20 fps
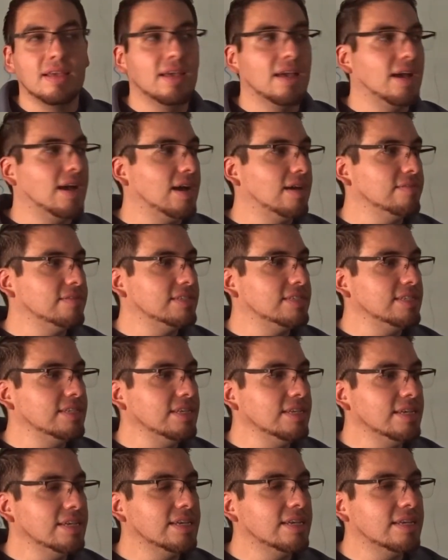I
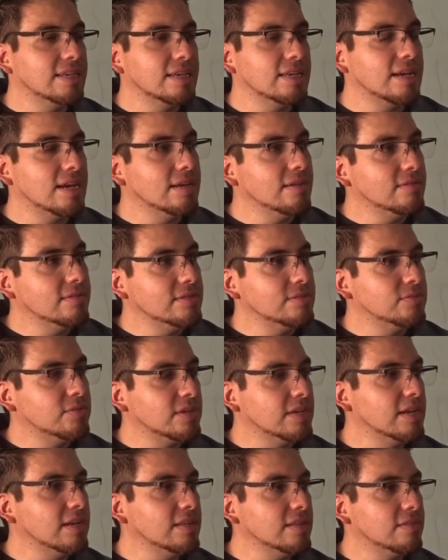was
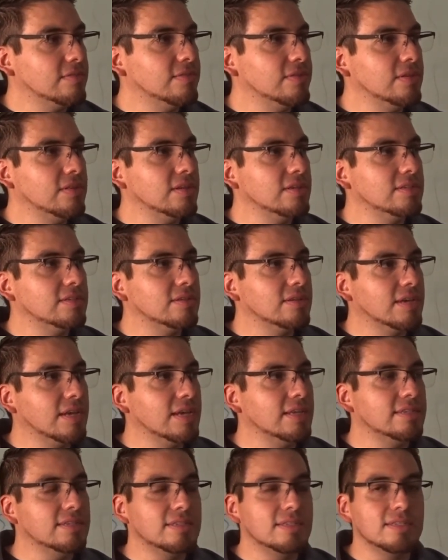working in the field, I saw
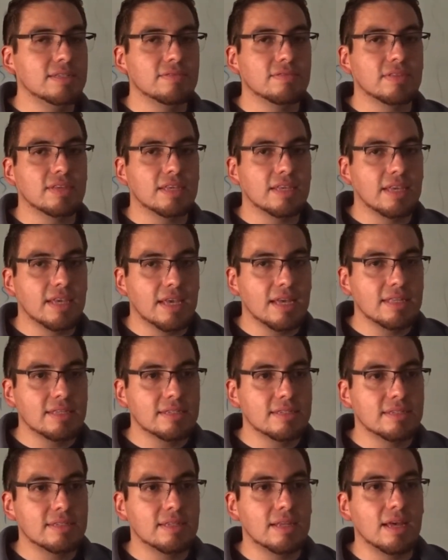cases of
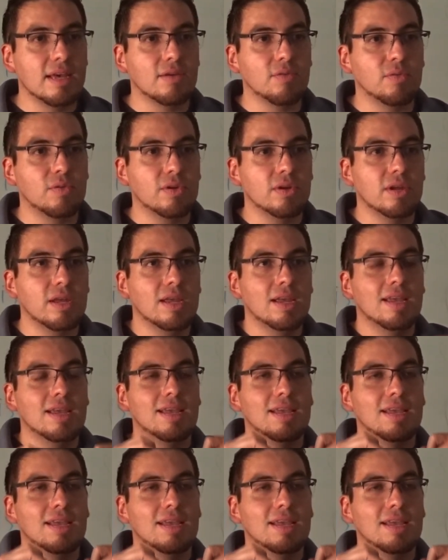kids that were